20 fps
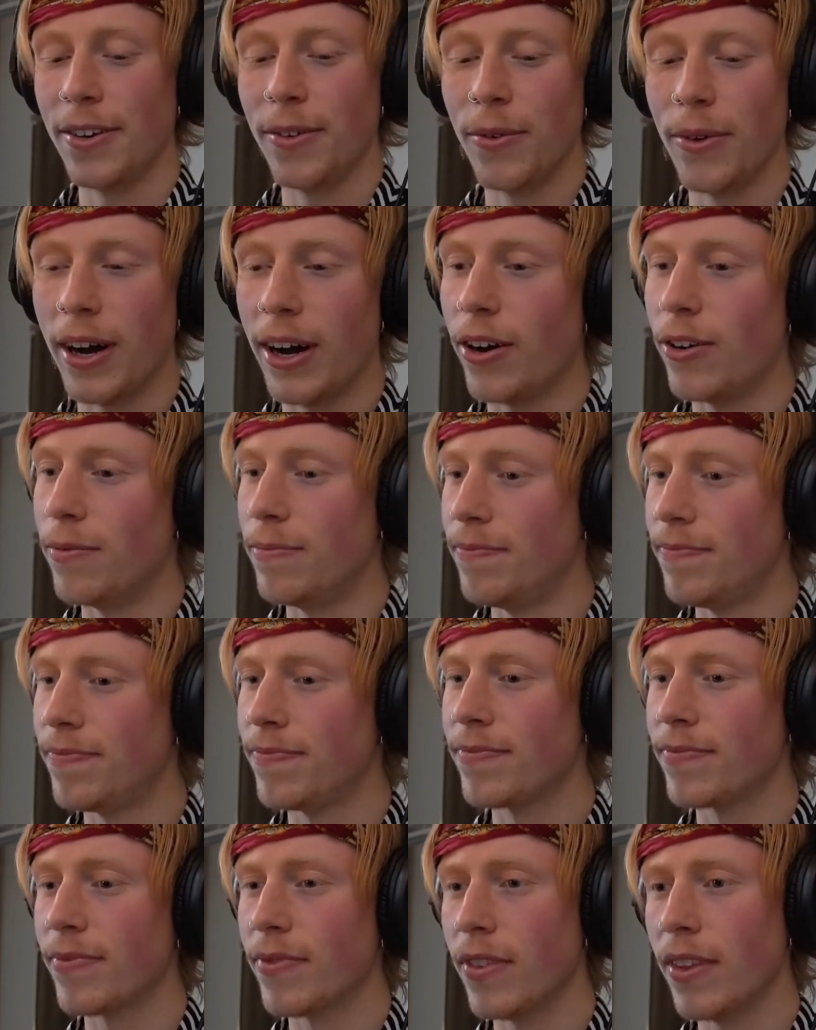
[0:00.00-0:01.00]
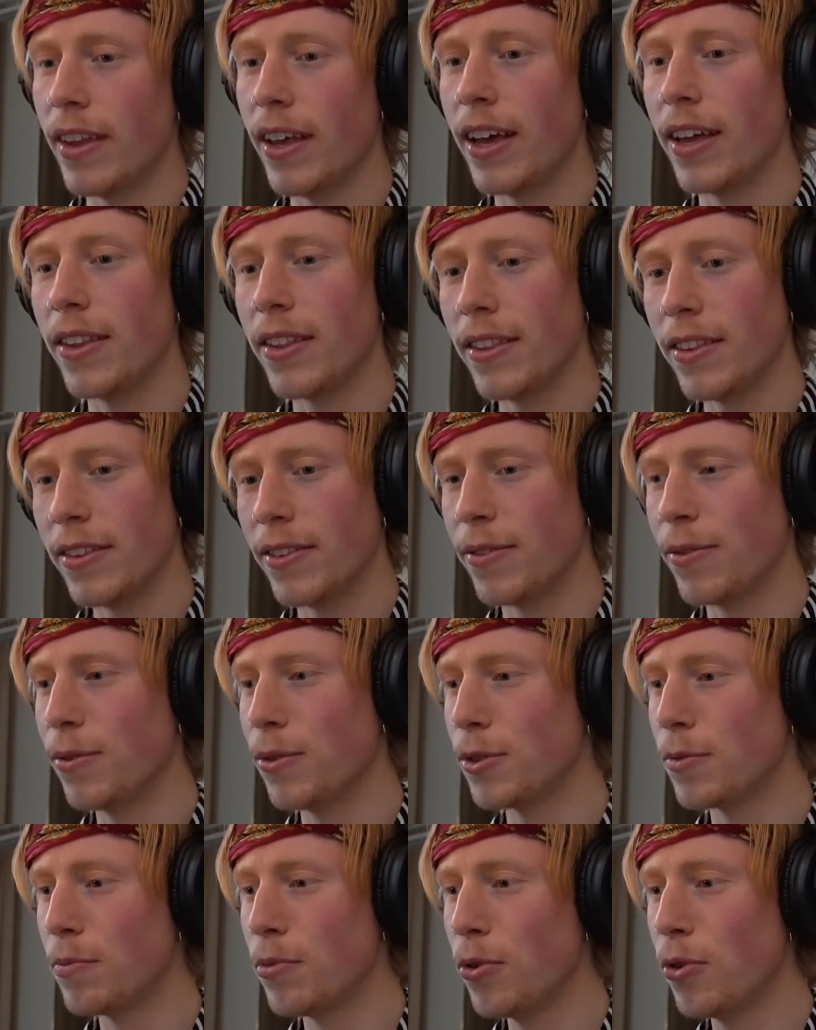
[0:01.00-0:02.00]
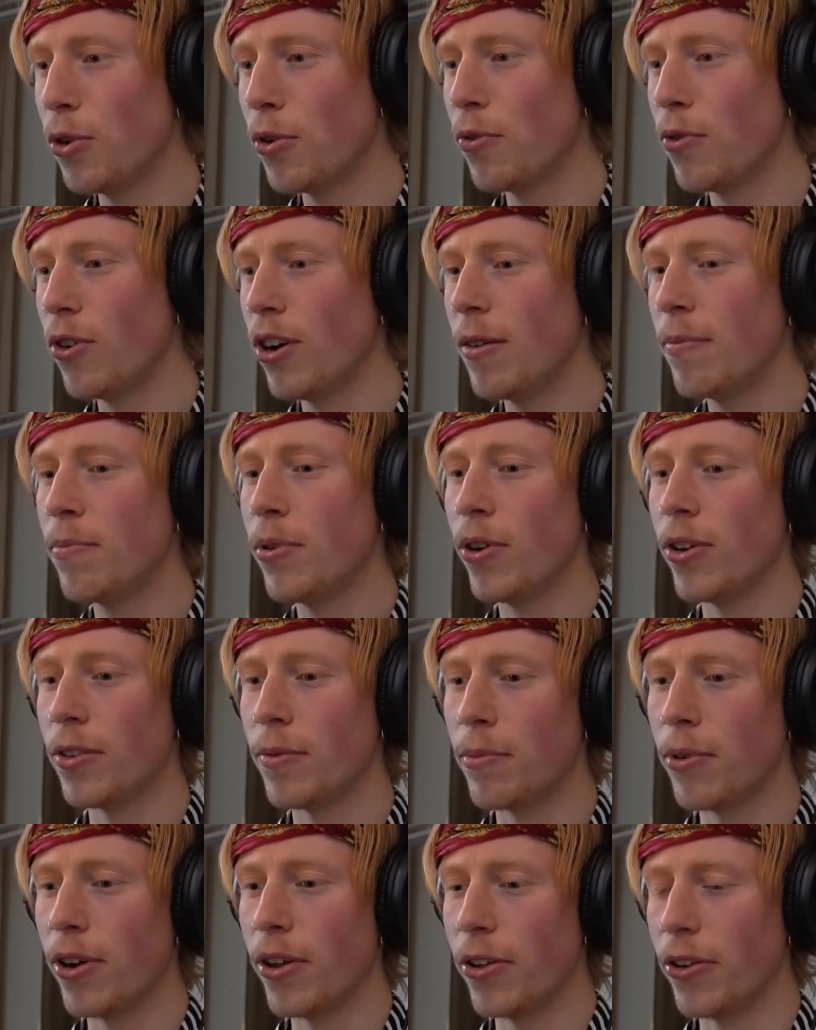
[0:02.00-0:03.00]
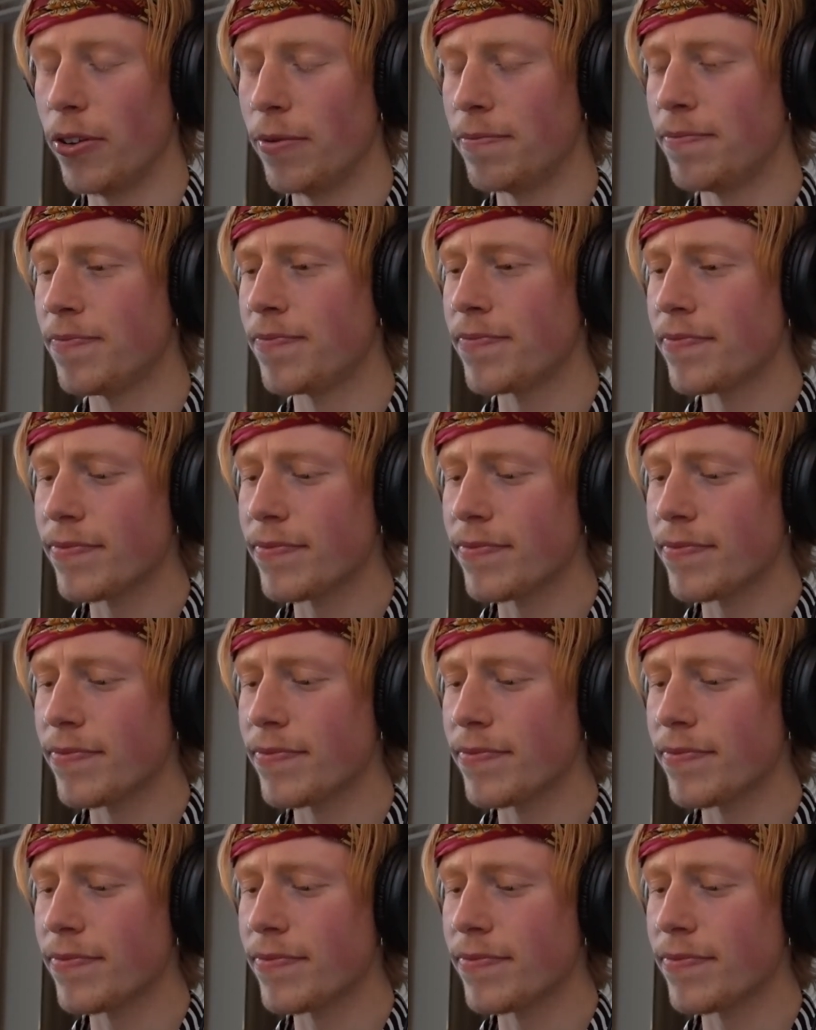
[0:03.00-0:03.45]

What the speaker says: Wow, that was beautifully put, brother.